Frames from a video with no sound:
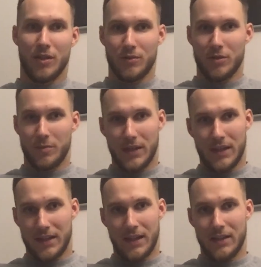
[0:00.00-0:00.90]
to play
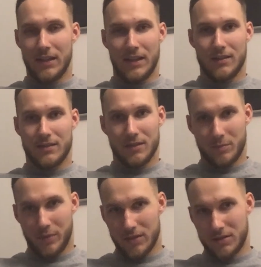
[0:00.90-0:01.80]
again, like
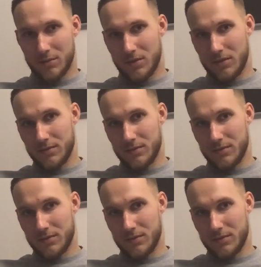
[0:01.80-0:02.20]
impossible.